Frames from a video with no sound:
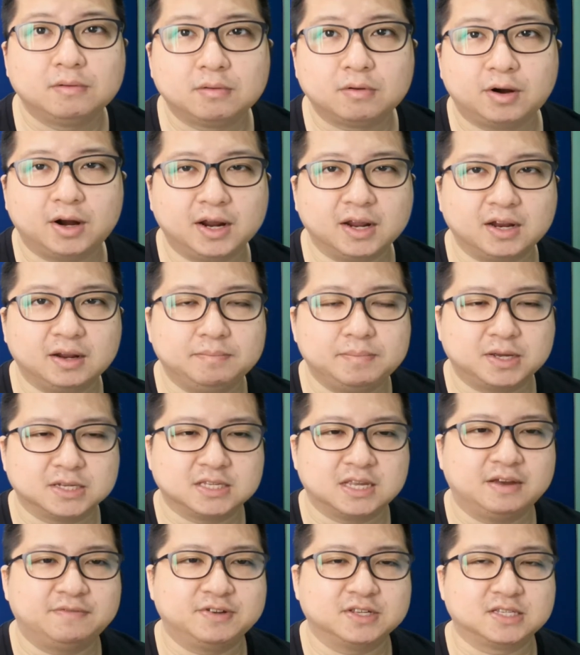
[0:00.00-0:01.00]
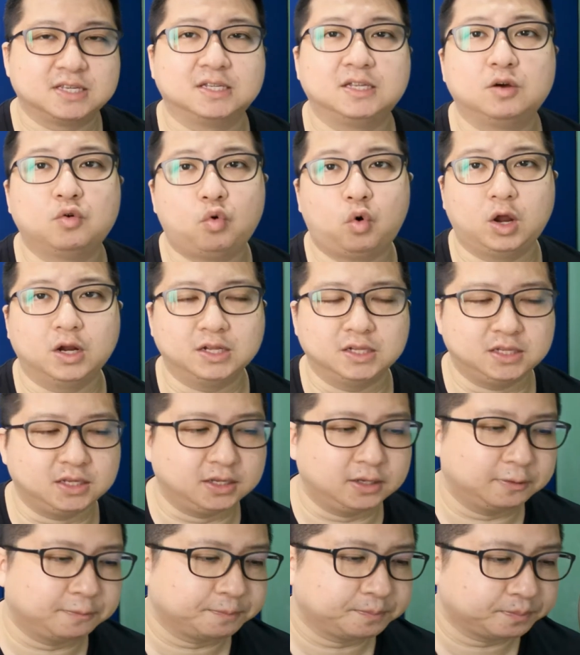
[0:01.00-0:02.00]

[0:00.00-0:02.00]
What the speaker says: right? It must have a certain quality.